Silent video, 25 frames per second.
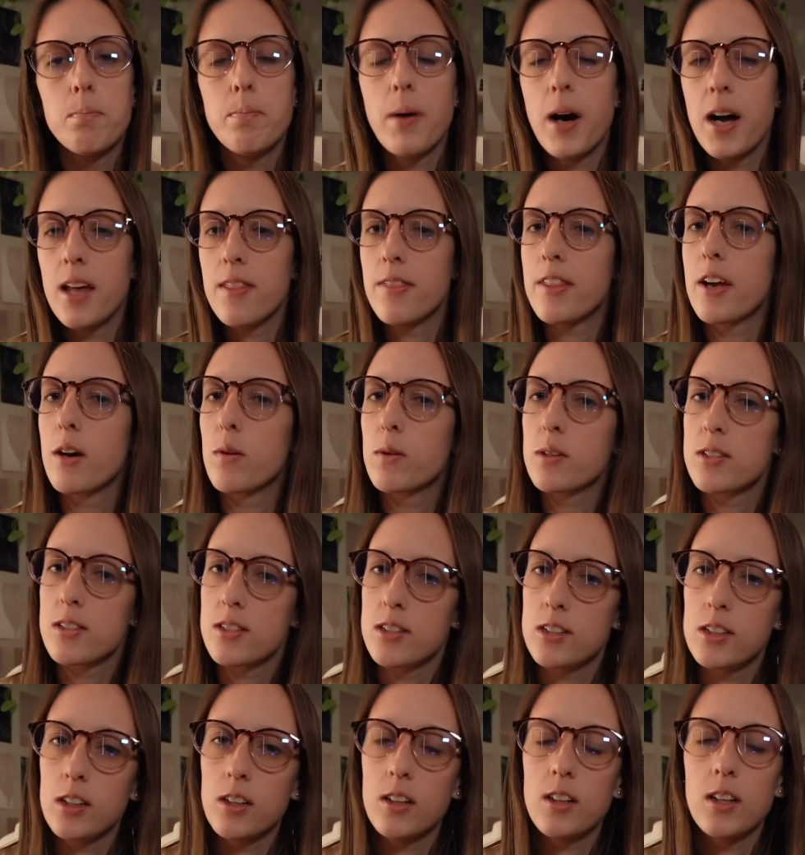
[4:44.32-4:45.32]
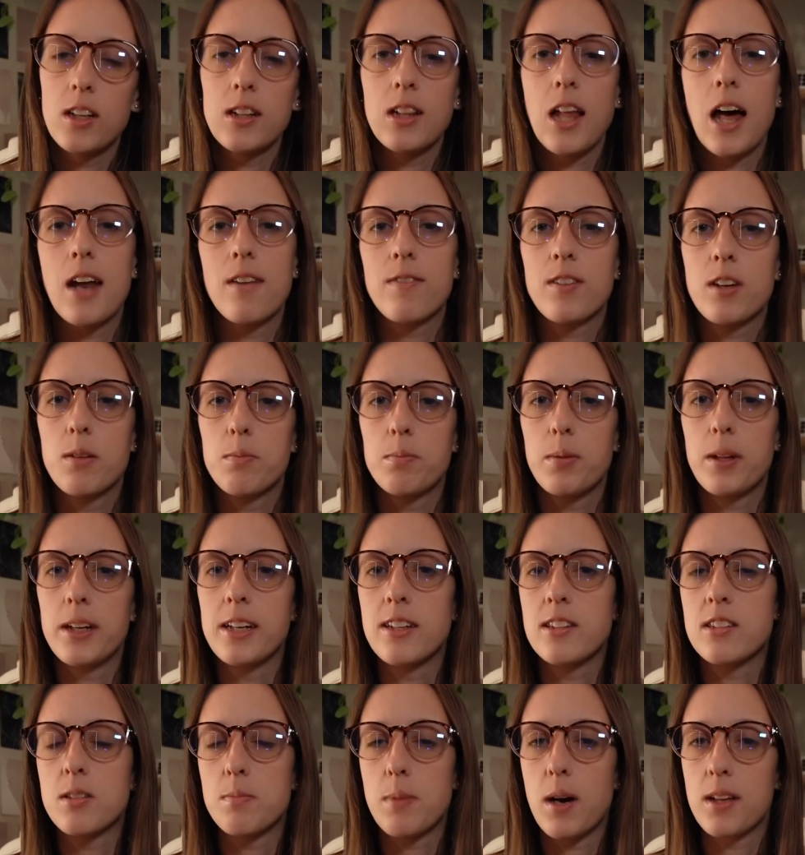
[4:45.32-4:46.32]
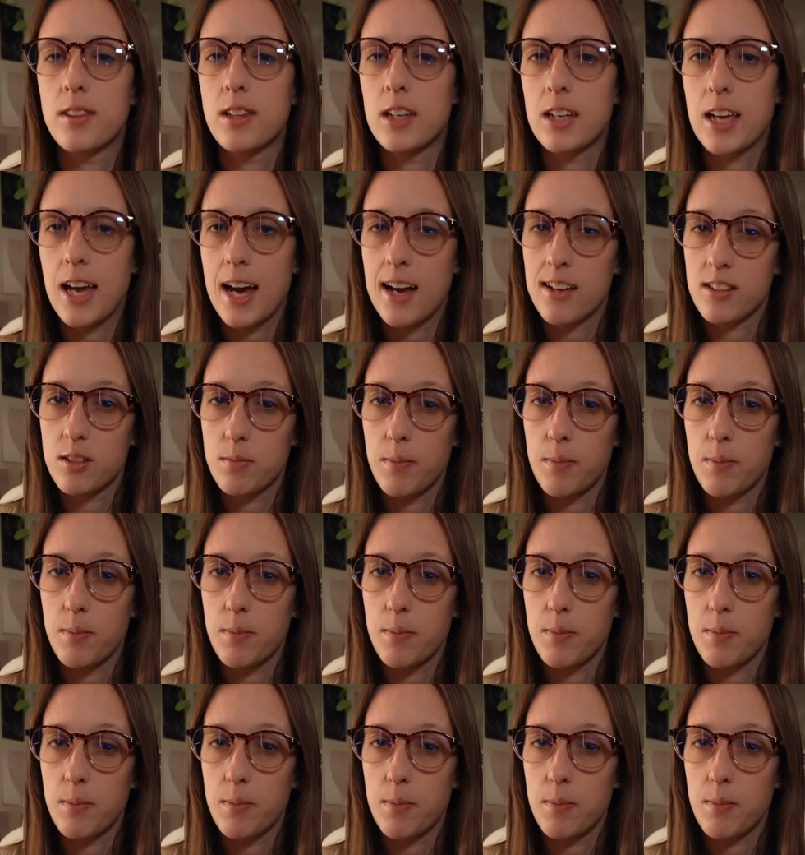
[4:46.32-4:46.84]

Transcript: but there was still a lot of complaints about the gas